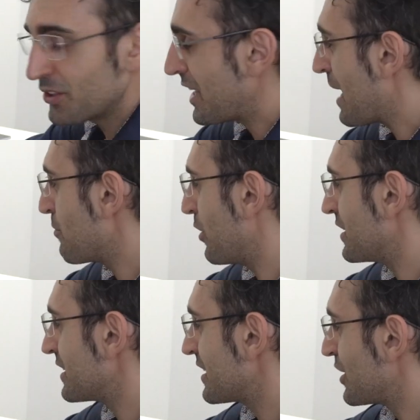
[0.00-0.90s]
On the M
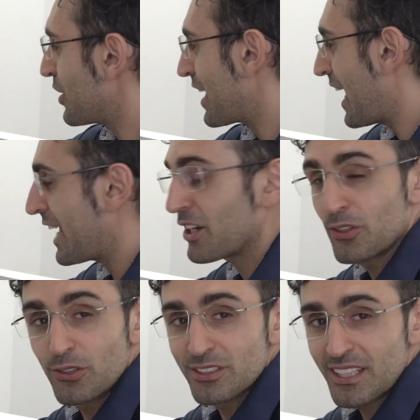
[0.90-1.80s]
ones, you get eight
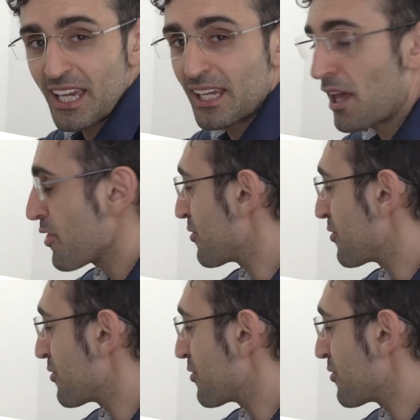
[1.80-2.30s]
cores and eight